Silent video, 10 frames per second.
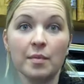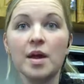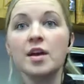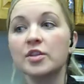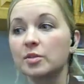
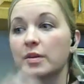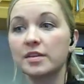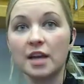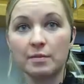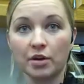So by
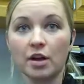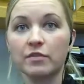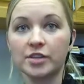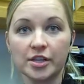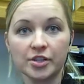the time our
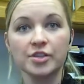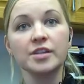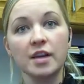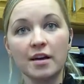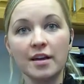
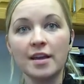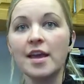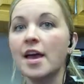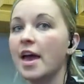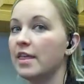conversation's done
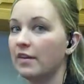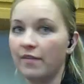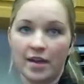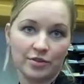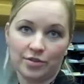and
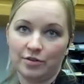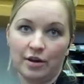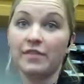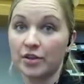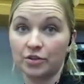I've
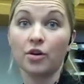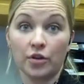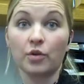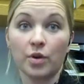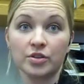answered all
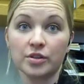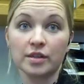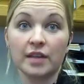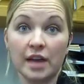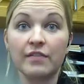their questions
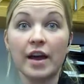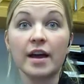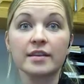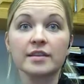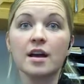that they have
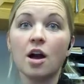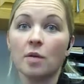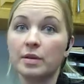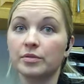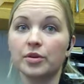asked,
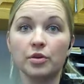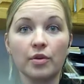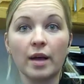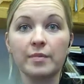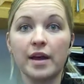I'll be able to go
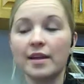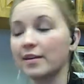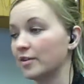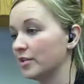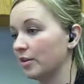grab that
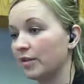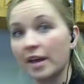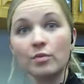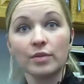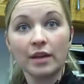and I just say,
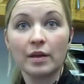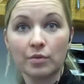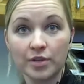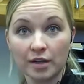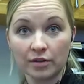okay, well now that
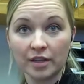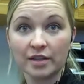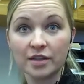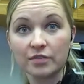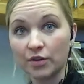we're done looking
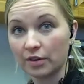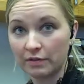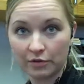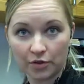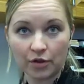at this, if you don't
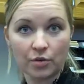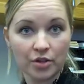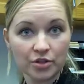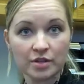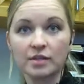have any further
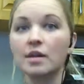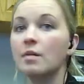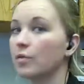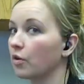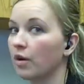questions,
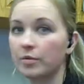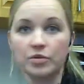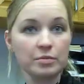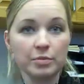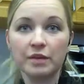we'll grab the
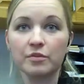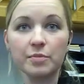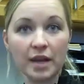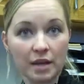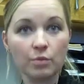treatment plan from
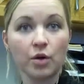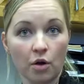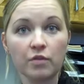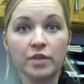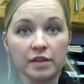Patty, we'll
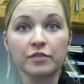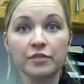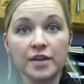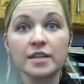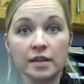go over the
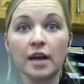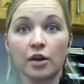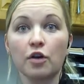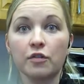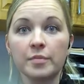different fees and kind
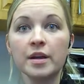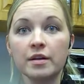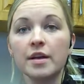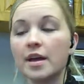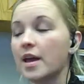of go from there.
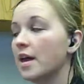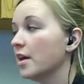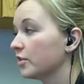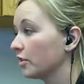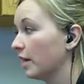
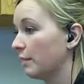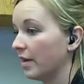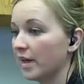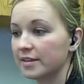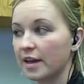So that
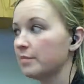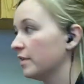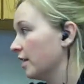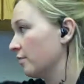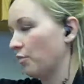by that time,
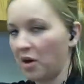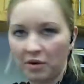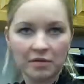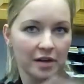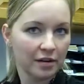then they
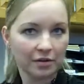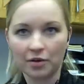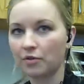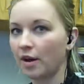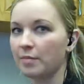walk around here,
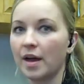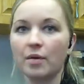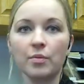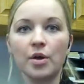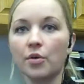go grab that,
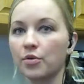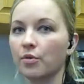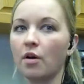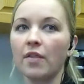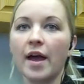we go
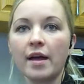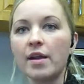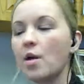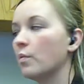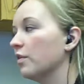through all that,
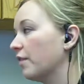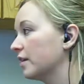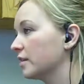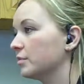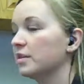we
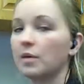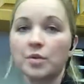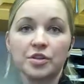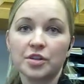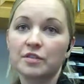find something that
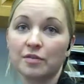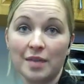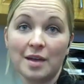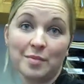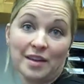works good for
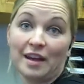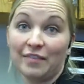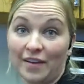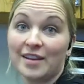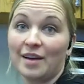them, and then I
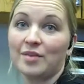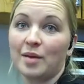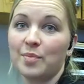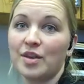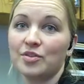find out
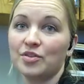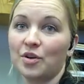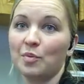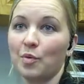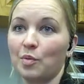that patients
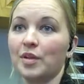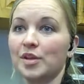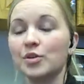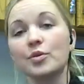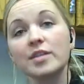are more
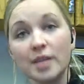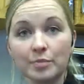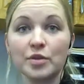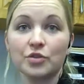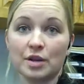willing to
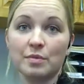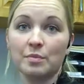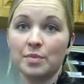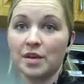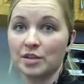accept the
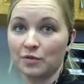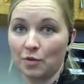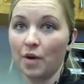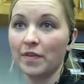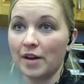treatment because for
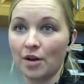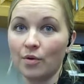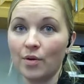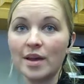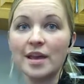one, they
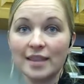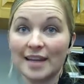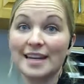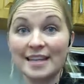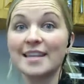know
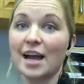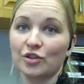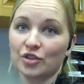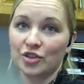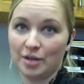that it is
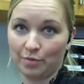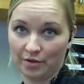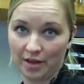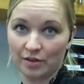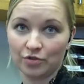actually cheaper
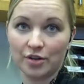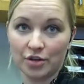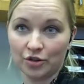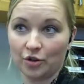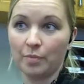than
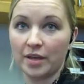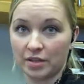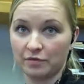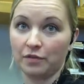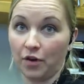traditional
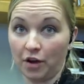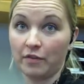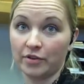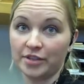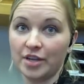based off of our
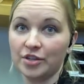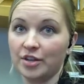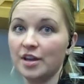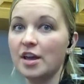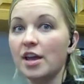
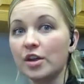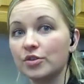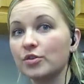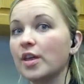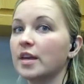conversation, and
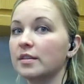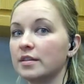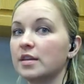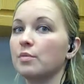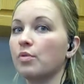two, they can
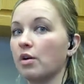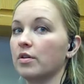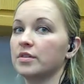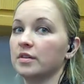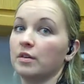see the
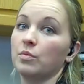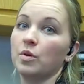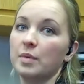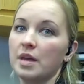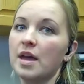progress that there
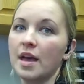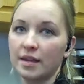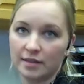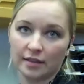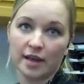will be, and
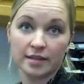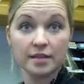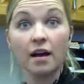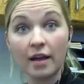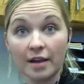it's less
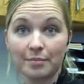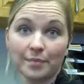time.